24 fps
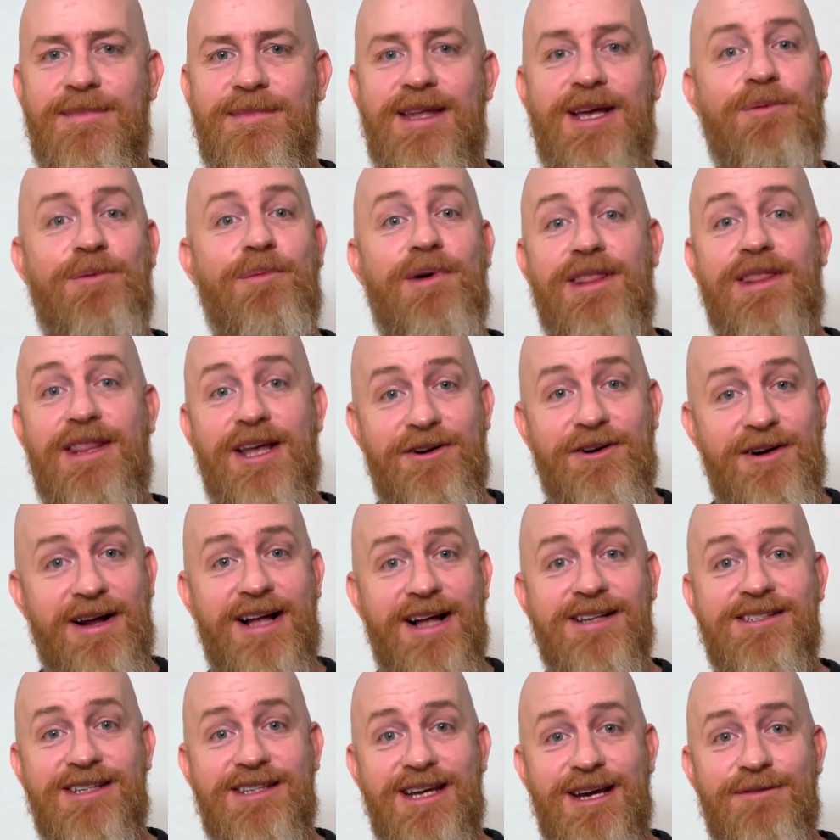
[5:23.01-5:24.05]
And when they're
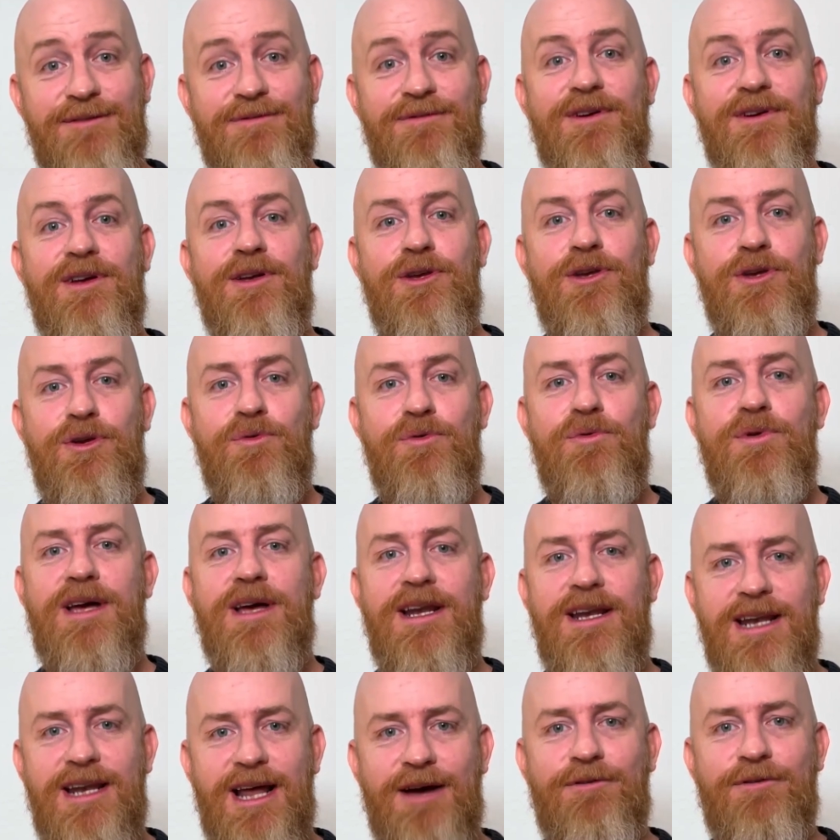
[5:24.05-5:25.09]
not safe, you
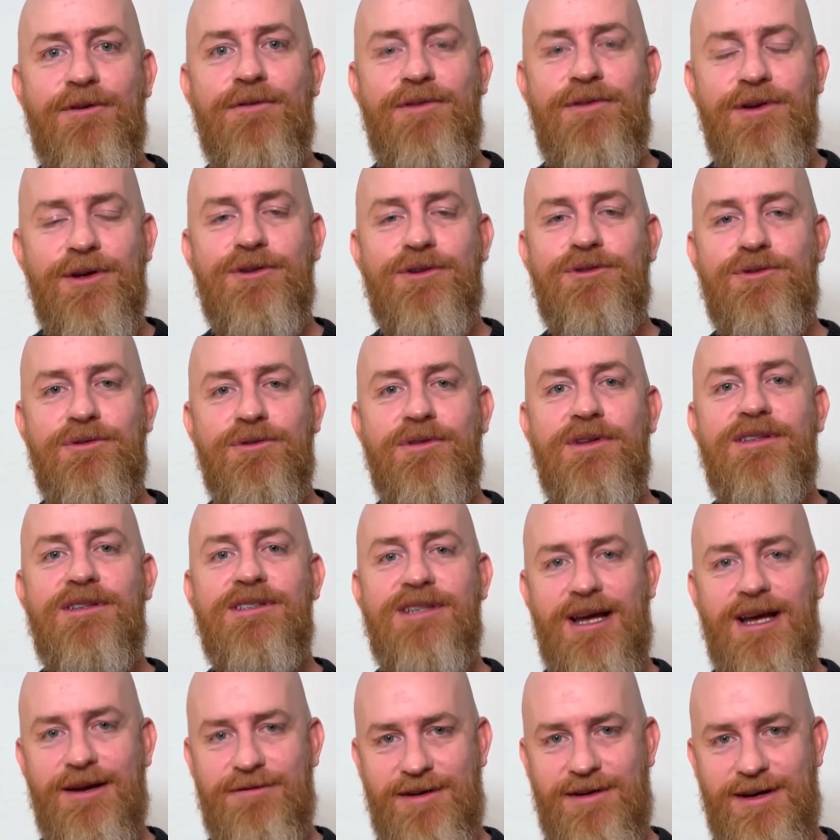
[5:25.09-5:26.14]
can never feel truly
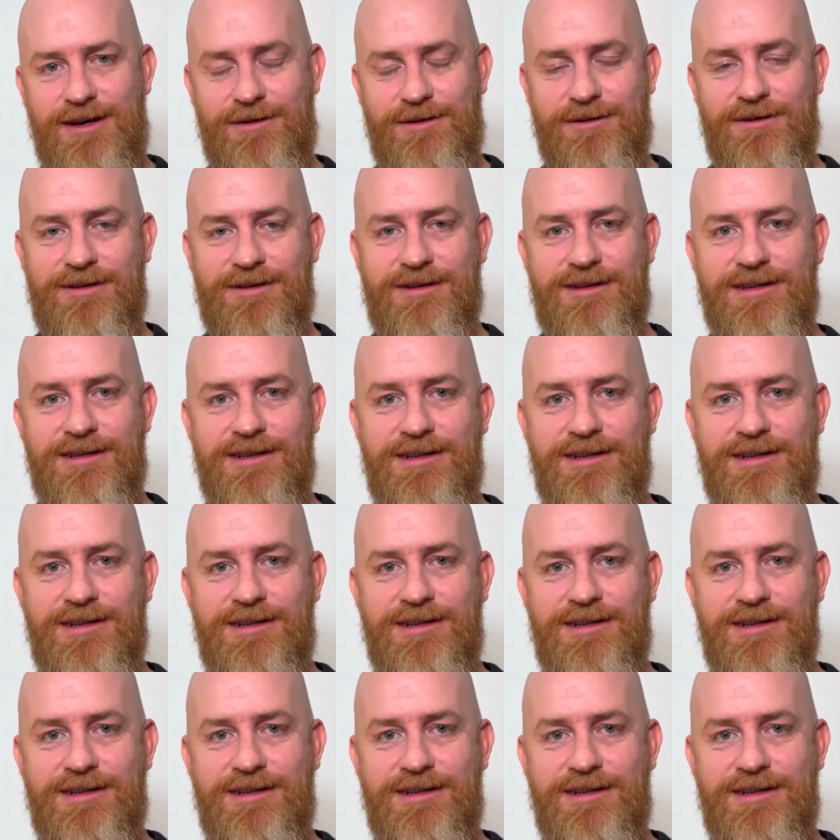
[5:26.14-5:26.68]
safe either.